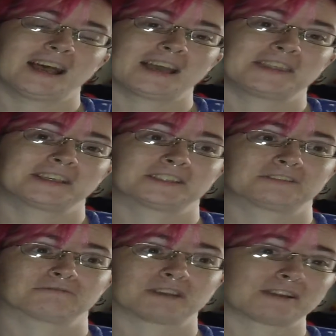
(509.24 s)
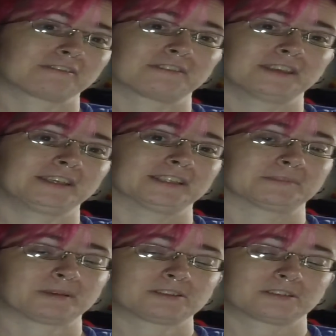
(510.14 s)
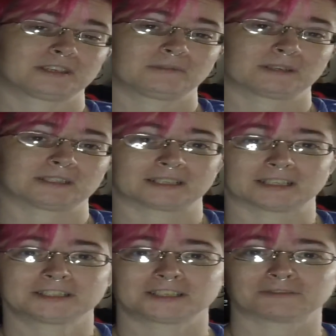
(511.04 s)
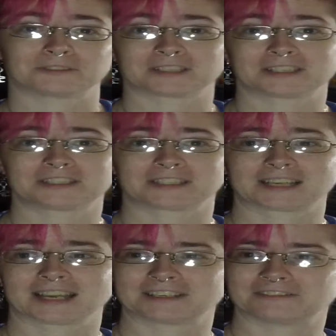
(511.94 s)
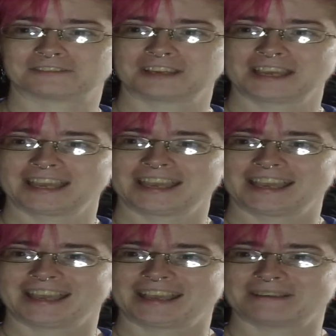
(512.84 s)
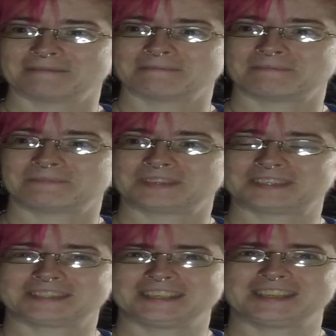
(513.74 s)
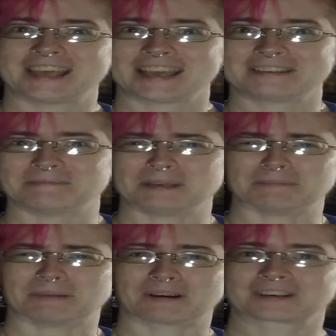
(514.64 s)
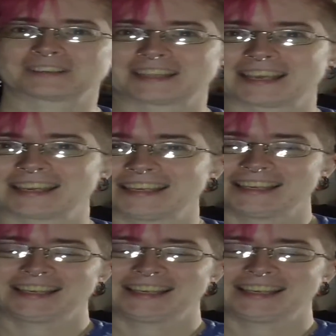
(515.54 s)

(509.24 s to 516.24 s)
I think it's a rare thing and a special thing when it does, and it was nice to kind of see that and be a part of that.